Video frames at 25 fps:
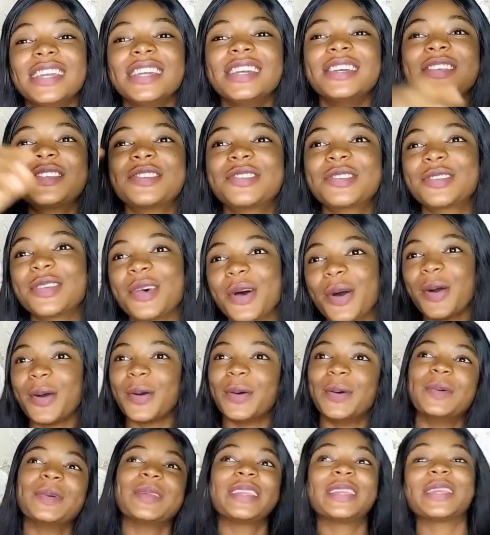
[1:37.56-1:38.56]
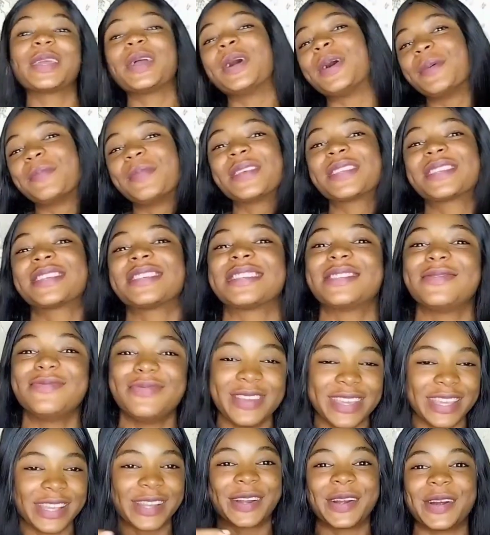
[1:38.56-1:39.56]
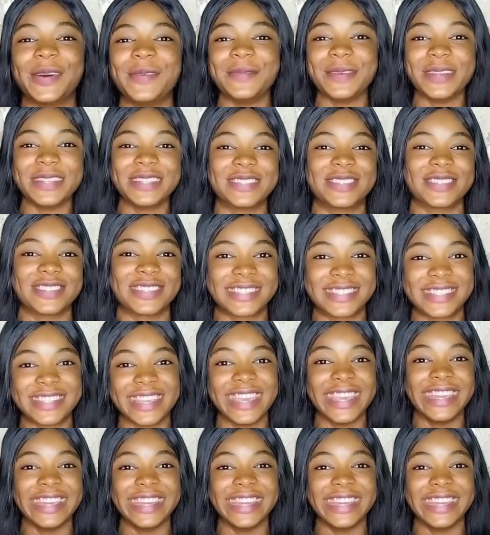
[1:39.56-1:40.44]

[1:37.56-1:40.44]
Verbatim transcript: So, yo, this is me coming to say...